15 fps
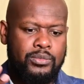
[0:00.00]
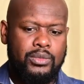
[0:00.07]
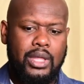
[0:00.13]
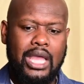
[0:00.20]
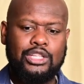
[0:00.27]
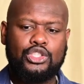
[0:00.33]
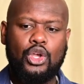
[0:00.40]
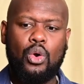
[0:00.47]

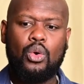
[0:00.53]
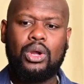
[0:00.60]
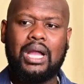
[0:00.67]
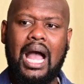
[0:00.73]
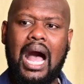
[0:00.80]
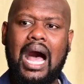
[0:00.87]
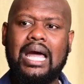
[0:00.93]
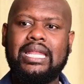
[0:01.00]
And so
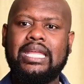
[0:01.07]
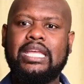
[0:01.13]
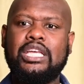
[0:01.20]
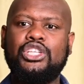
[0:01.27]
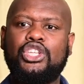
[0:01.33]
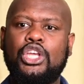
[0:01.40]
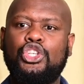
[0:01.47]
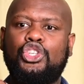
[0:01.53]
God
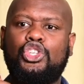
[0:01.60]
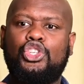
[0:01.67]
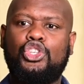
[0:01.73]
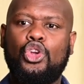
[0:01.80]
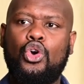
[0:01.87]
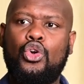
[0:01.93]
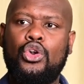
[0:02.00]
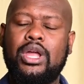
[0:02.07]
is
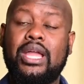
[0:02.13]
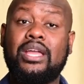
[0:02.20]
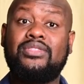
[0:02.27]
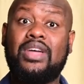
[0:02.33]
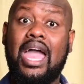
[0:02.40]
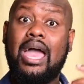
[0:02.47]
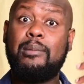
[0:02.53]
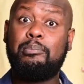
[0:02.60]
ensuring
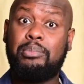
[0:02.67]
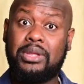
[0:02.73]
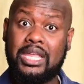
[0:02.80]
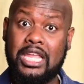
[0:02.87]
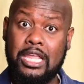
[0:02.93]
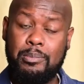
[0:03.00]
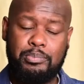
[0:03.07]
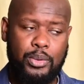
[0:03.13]
that
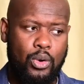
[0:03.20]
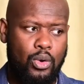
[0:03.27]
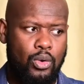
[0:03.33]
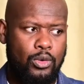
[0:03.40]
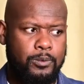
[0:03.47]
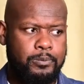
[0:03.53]
people